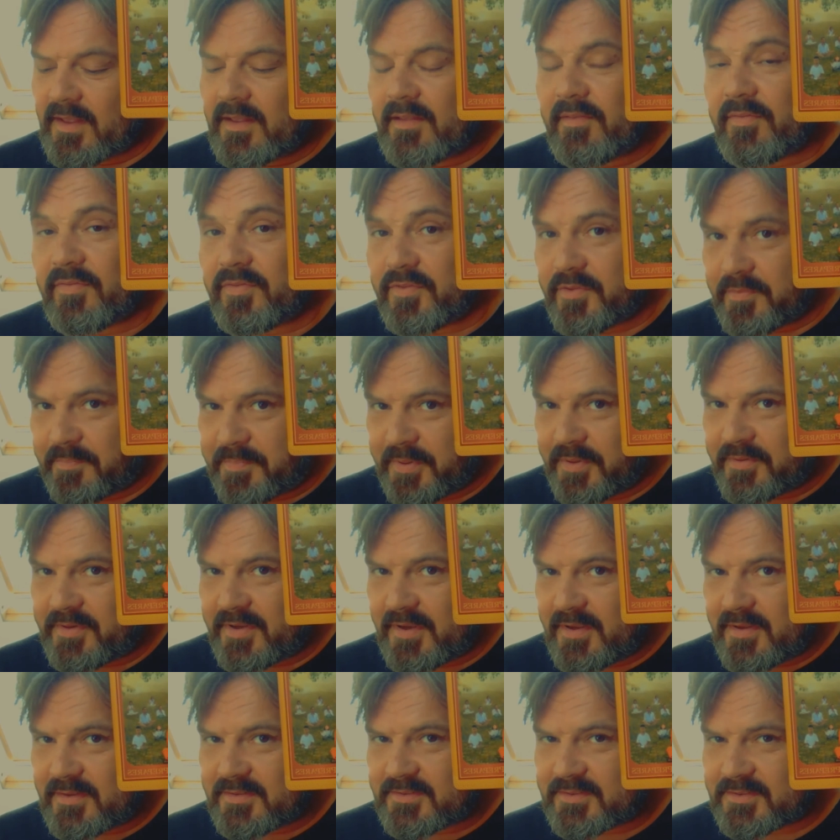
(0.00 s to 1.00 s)
The Buddha
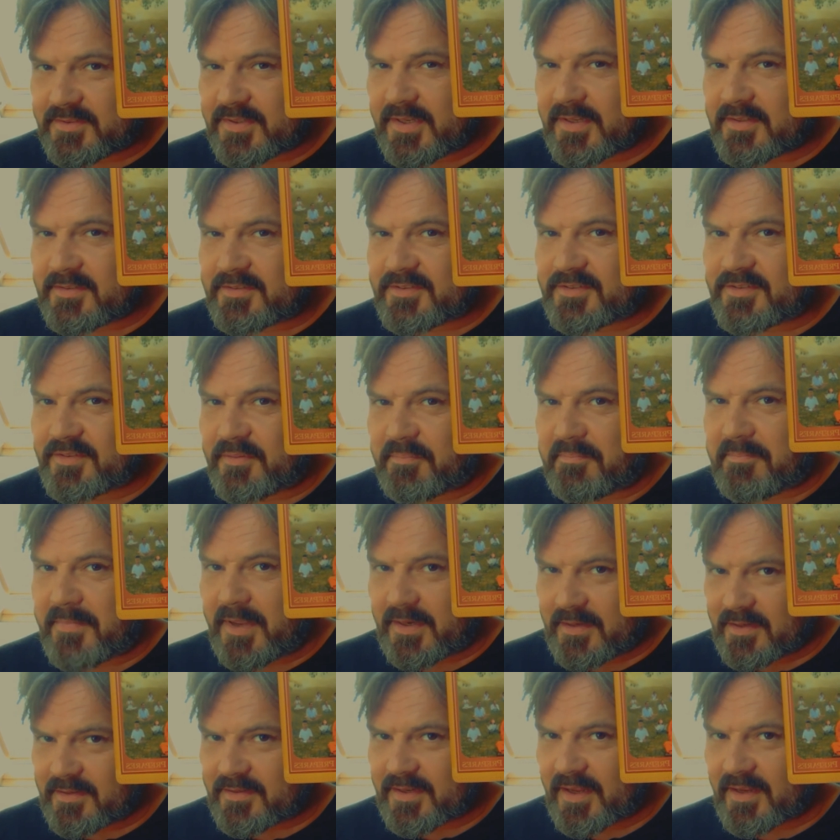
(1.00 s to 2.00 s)
sits
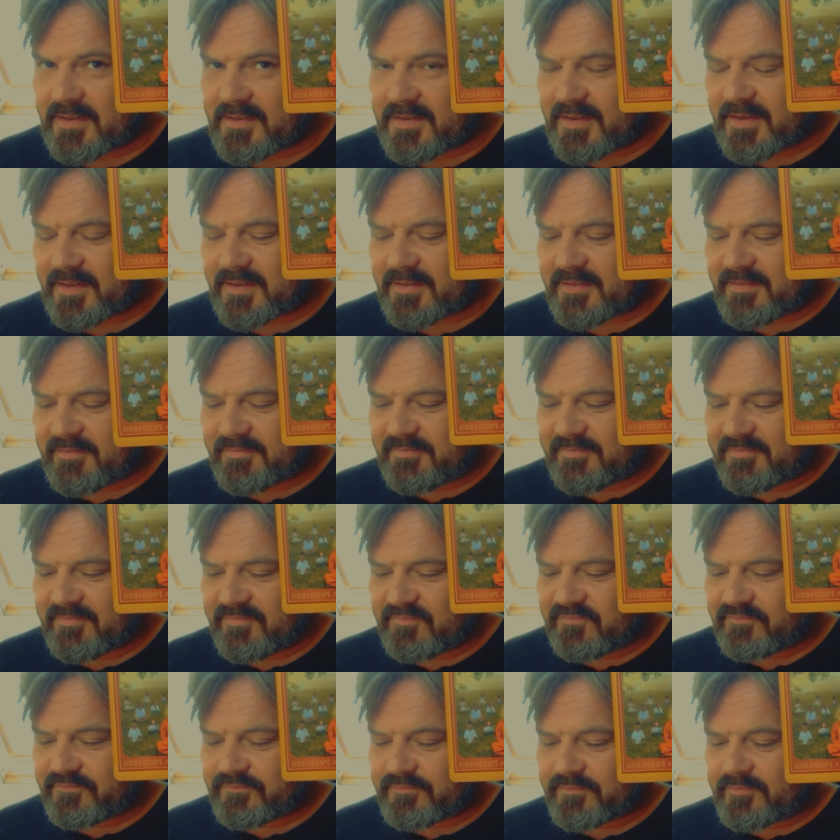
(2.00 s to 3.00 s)
meditating.
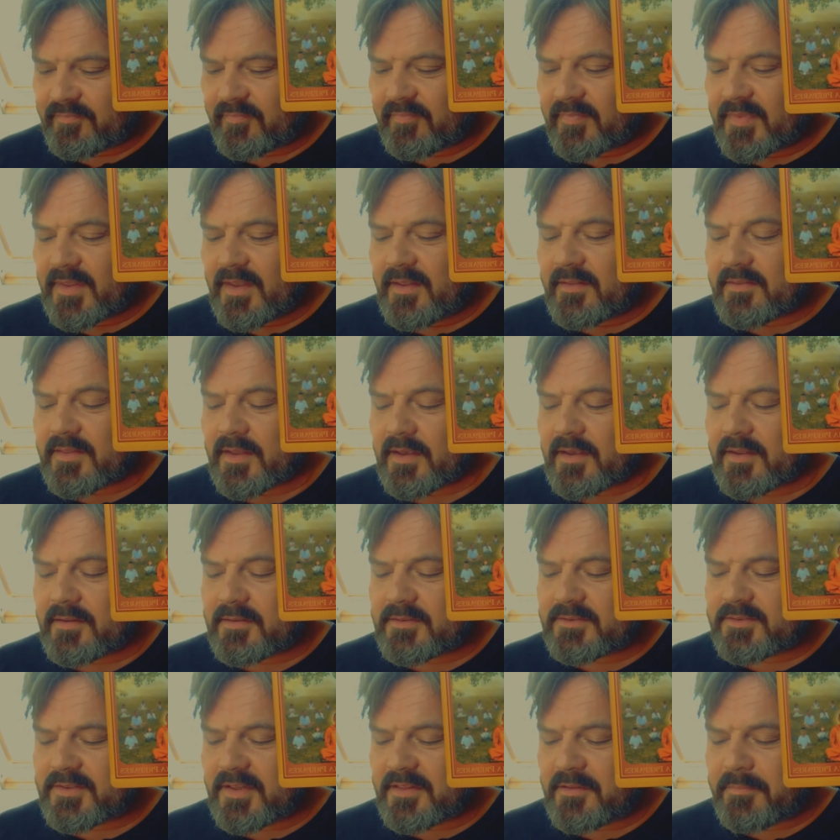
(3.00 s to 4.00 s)
The
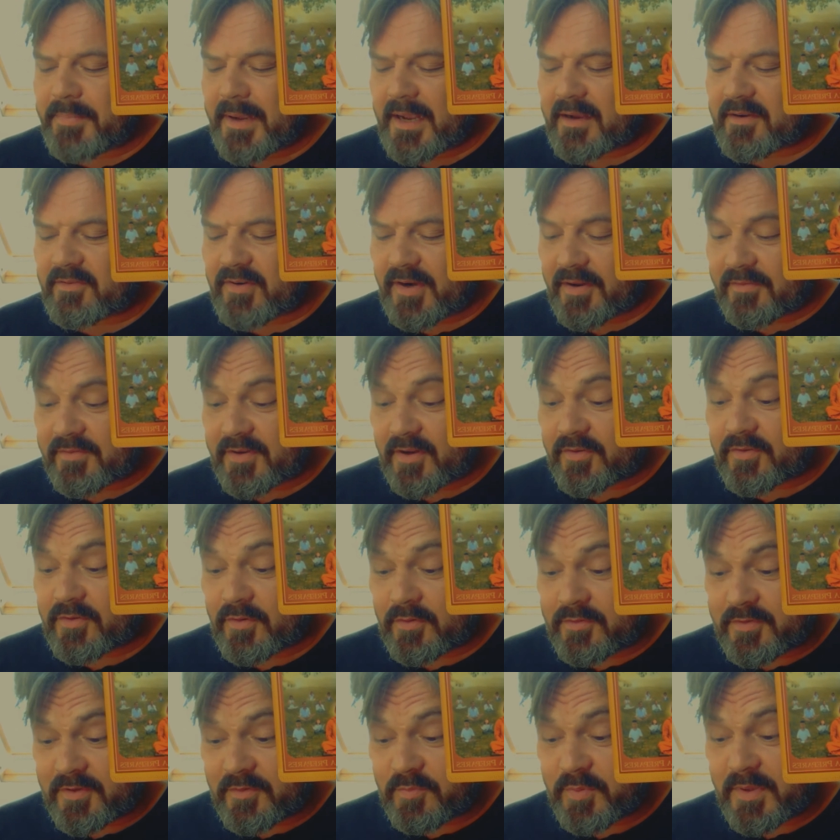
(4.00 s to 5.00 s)
hills in the background are
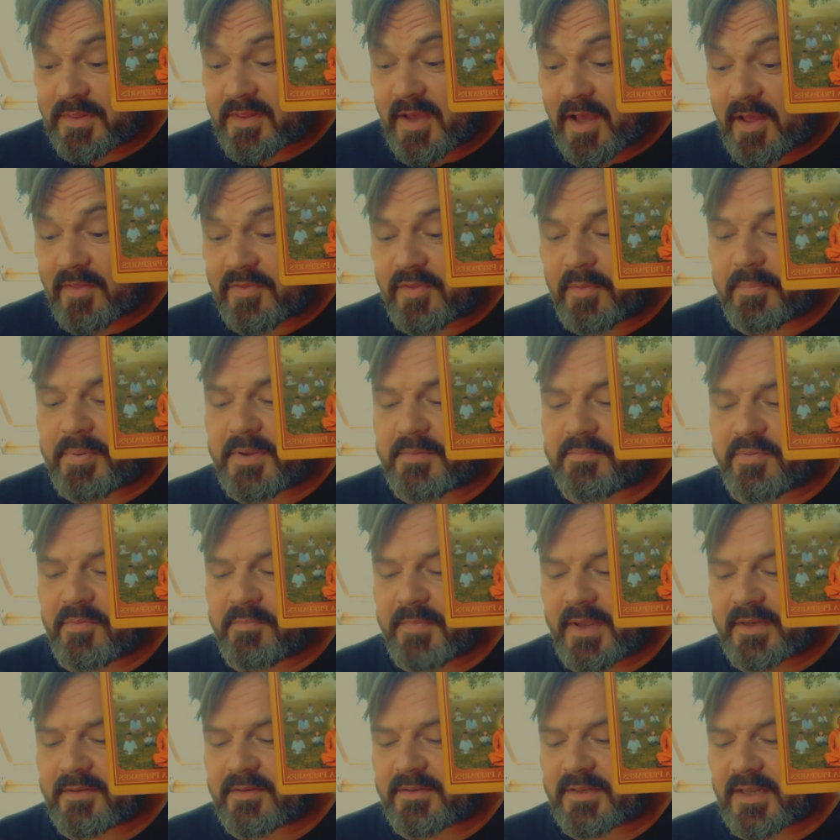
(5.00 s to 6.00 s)
dotted with other people
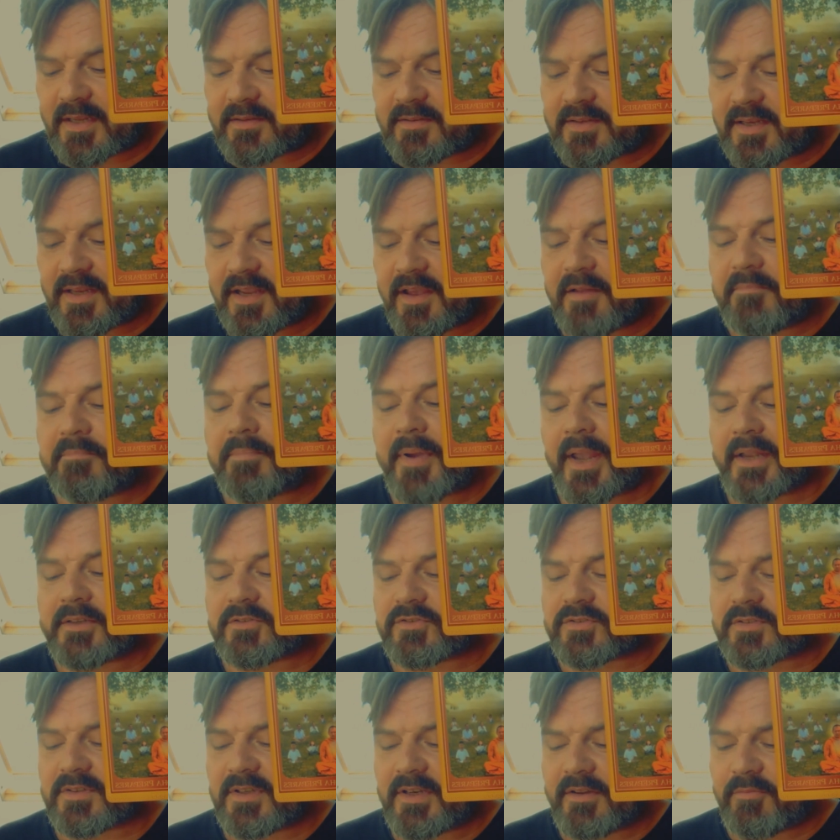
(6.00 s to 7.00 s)
meditating and
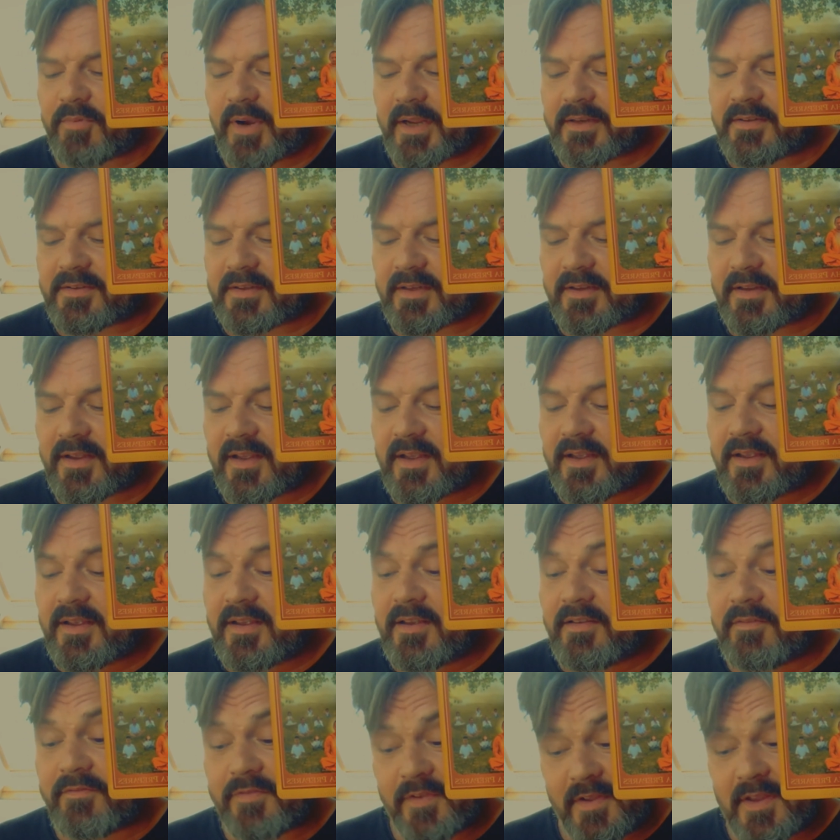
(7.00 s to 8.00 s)
patiently waiting
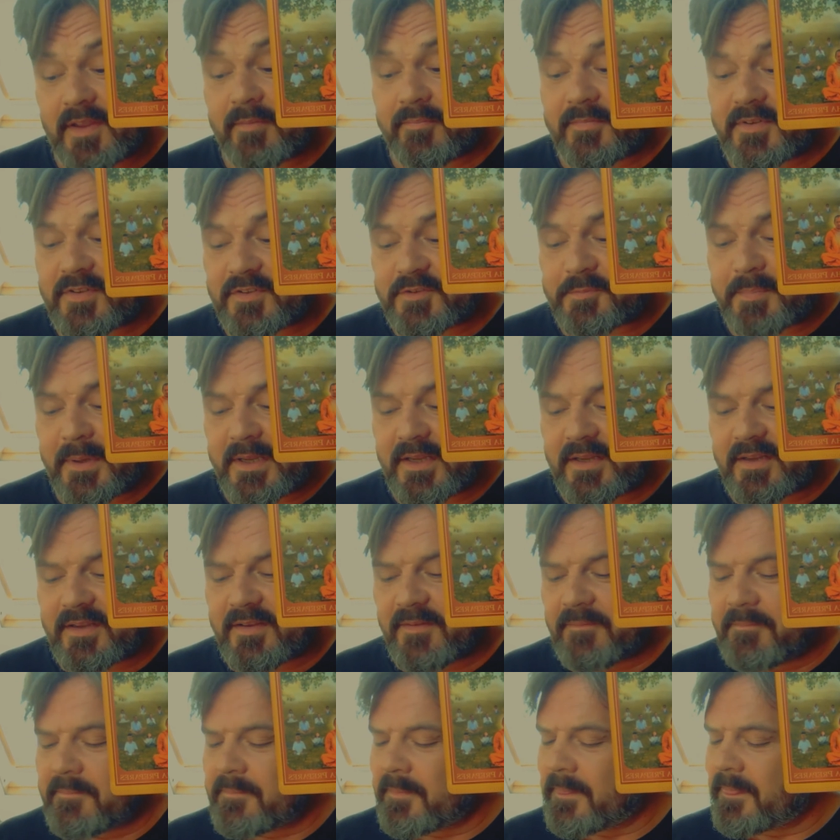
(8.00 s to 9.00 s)
for him to speak.
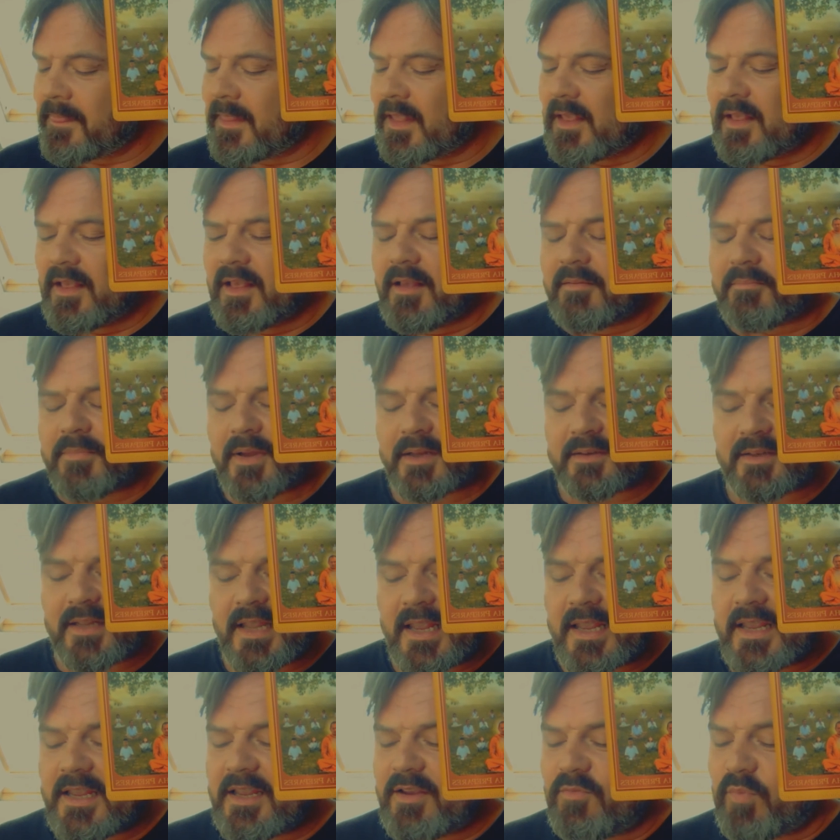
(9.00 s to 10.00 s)
But
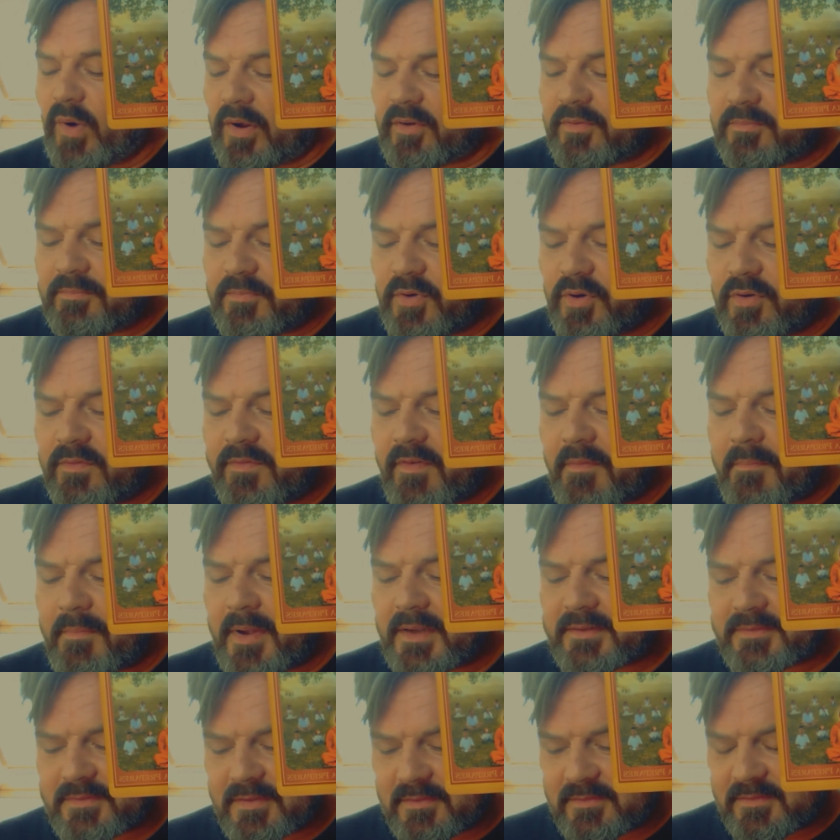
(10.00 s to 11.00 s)
he won't move a
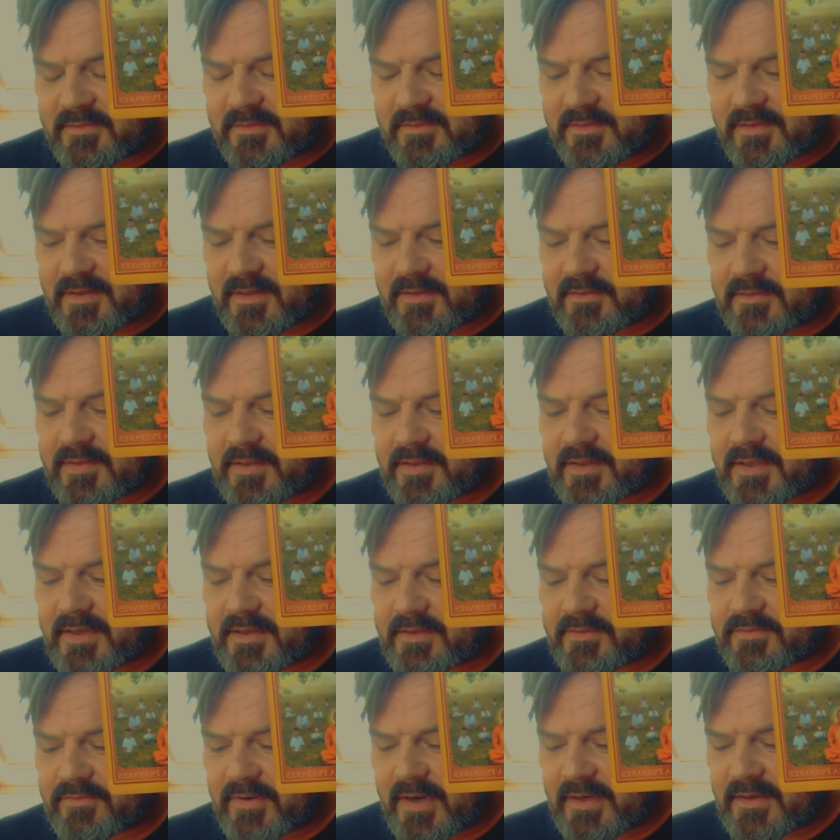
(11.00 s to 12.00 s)
muscle until he
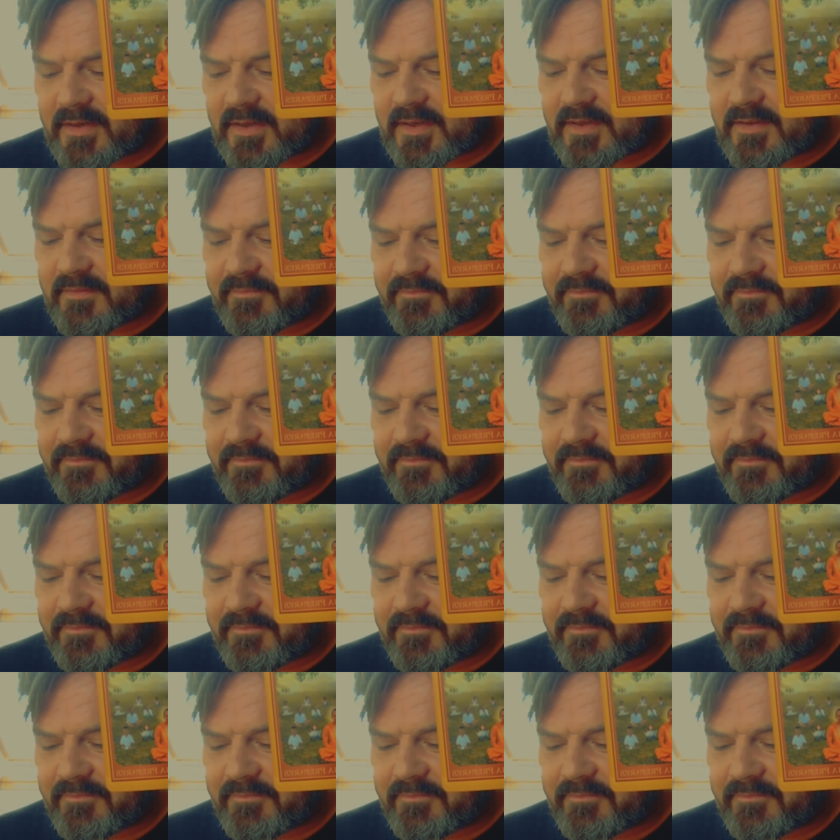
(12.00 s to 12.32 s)
is ready.